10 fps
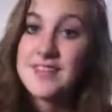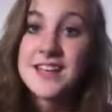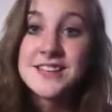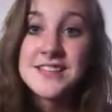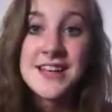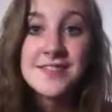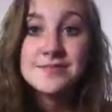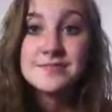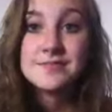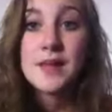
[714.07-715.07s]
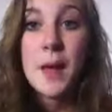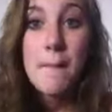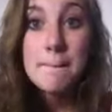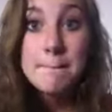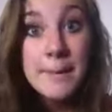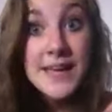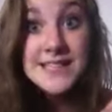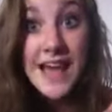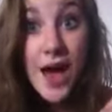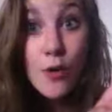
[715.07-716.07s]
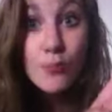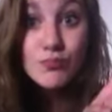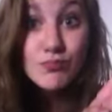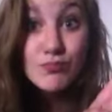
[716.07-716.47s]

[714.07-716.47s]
that's it. Peace out!